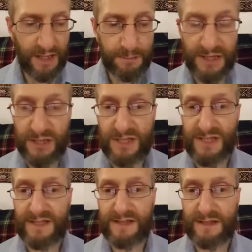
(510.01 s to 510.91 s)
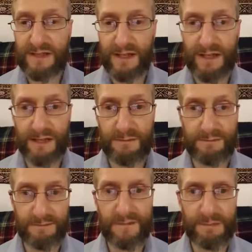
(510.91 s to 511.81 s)
prejudice,
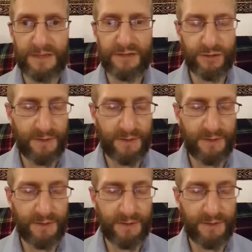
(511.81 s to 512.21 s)
bedroom